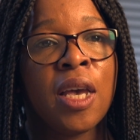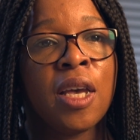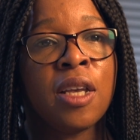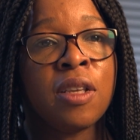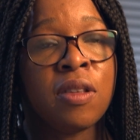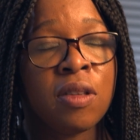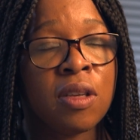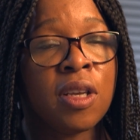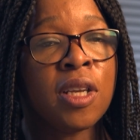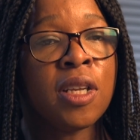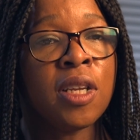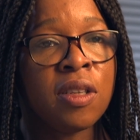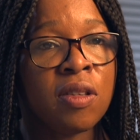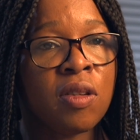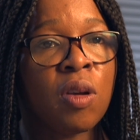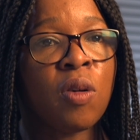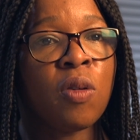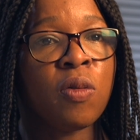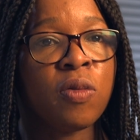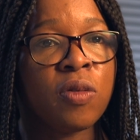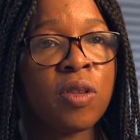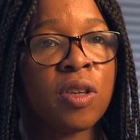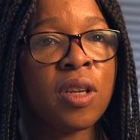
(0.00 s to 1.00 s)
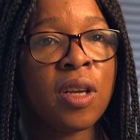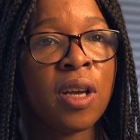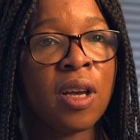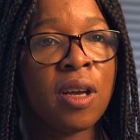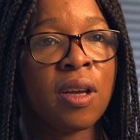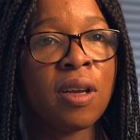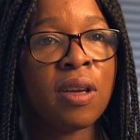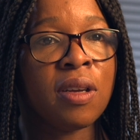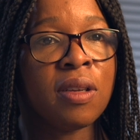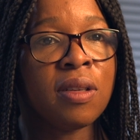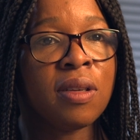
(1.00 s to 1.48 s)
it is often
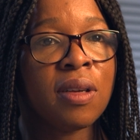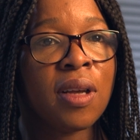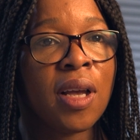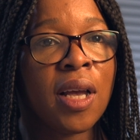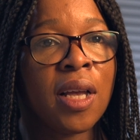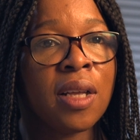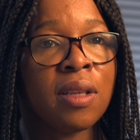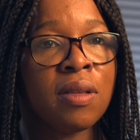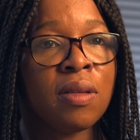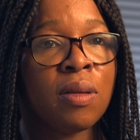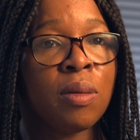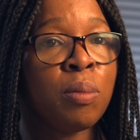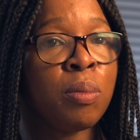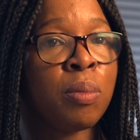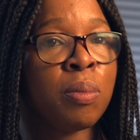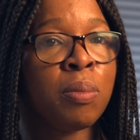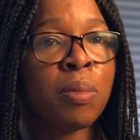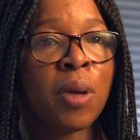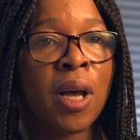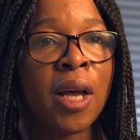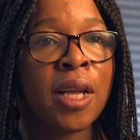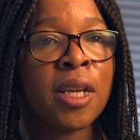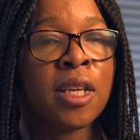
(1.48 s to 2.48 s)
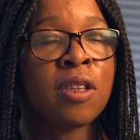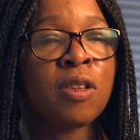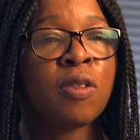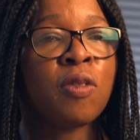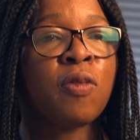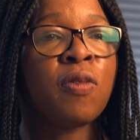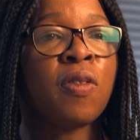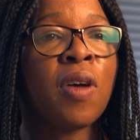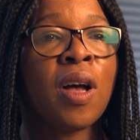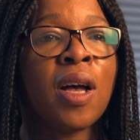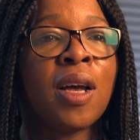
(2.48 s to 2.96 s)
heard, and
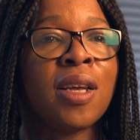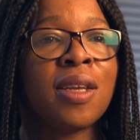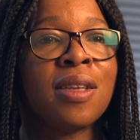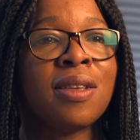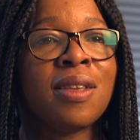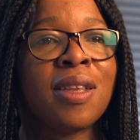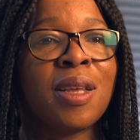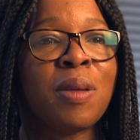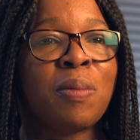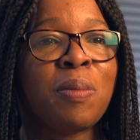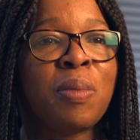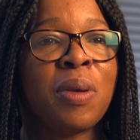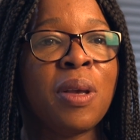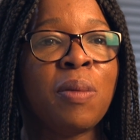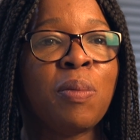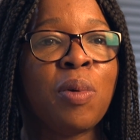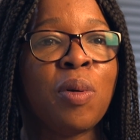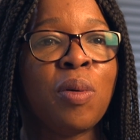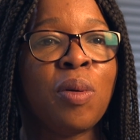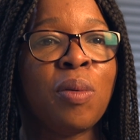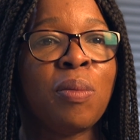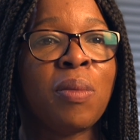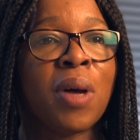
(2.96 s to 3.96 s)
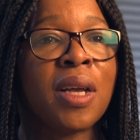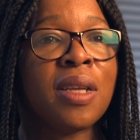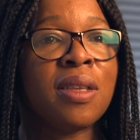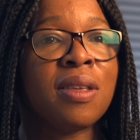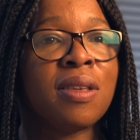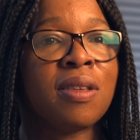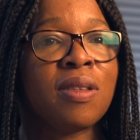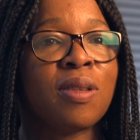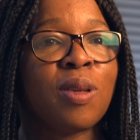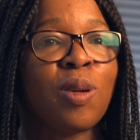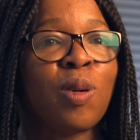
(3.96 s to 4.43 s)
it's fine that people
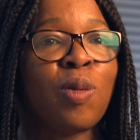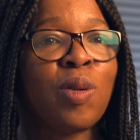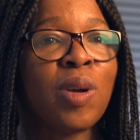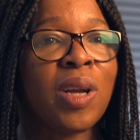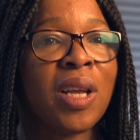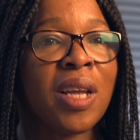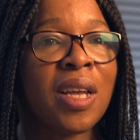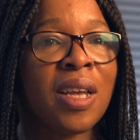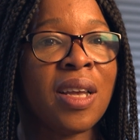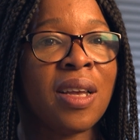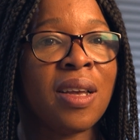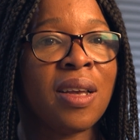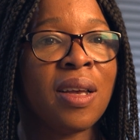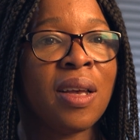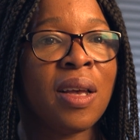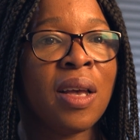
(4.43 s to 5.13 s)
might disagree,